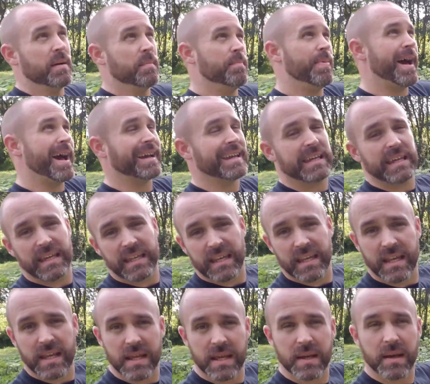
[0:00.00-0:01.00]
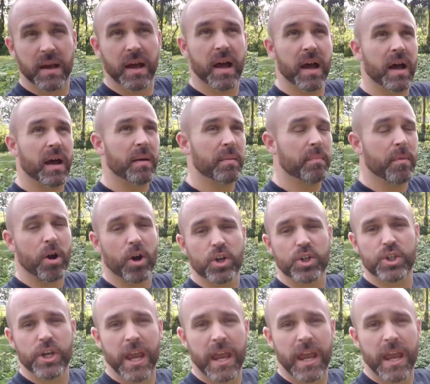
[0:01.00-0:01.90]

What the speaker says: back in March,